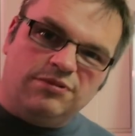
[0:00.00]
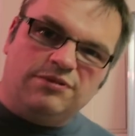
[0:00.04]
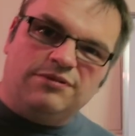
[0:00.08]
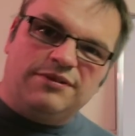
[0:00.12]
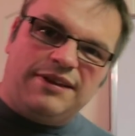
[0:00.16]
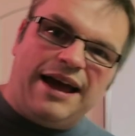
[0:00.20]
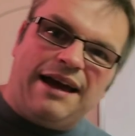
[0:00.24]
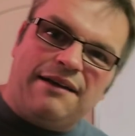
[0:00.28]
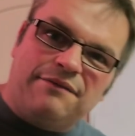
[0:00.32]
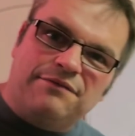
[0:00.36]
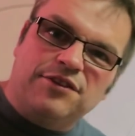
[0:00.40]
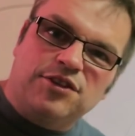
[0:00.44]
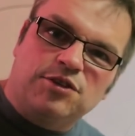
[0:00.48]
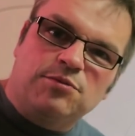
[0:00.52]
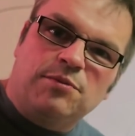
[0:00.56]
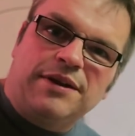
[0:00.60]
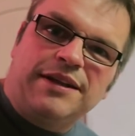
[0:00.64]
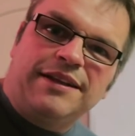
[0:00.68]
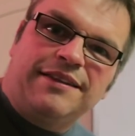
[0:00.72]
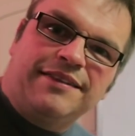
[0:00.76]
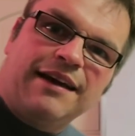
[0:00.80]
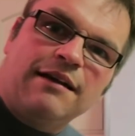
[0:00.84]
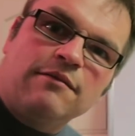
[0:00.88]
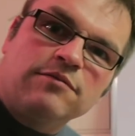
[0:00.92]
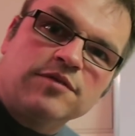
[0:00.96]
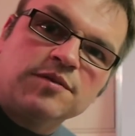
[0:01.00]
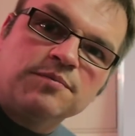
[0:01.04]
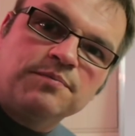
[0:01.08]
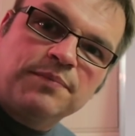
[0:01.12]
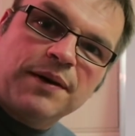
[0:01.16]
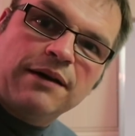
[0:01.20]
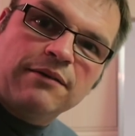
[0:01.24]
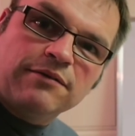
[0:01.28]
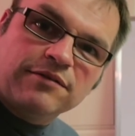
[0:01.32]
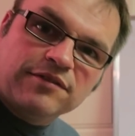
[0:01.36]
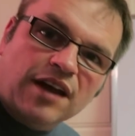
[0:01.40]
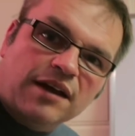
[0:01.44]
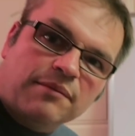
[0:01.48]
will have the
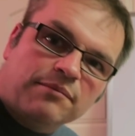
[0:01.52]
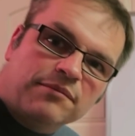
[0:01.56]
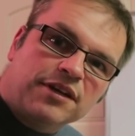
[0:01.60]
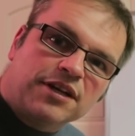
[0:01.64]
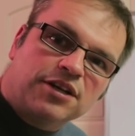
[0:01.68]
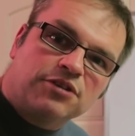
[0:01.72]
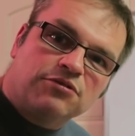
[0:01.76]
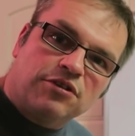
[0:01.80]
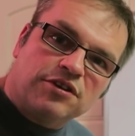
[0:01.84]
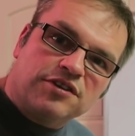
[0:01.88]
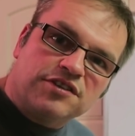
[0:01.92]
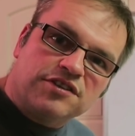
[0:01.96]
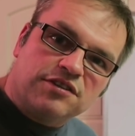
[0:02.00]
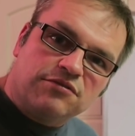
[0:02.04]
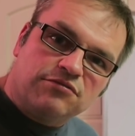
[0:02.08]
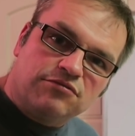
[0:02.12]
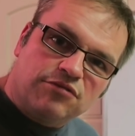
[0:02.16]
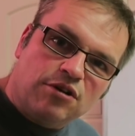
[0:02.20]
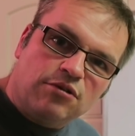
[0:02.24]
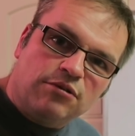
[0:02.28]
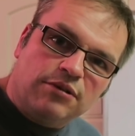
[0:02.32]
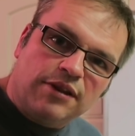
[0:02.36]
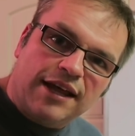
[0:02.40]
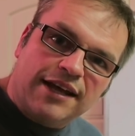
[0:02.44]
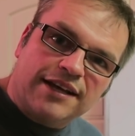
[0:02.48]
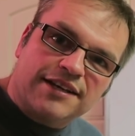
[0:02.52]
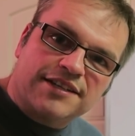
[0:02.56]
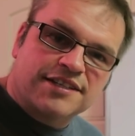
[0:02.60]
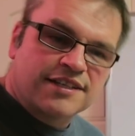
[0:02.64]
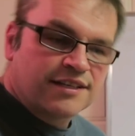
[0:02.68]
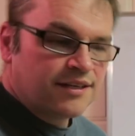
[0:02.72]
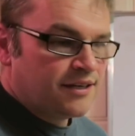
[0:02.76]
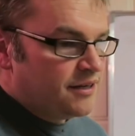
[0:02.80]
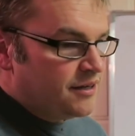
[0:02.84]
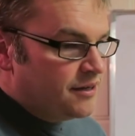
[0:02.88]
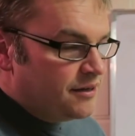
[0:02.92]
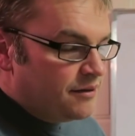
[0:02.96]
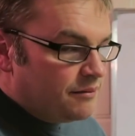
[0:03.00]
£20,000 diamond encrusted
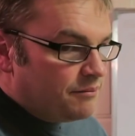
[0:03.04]
Rolex.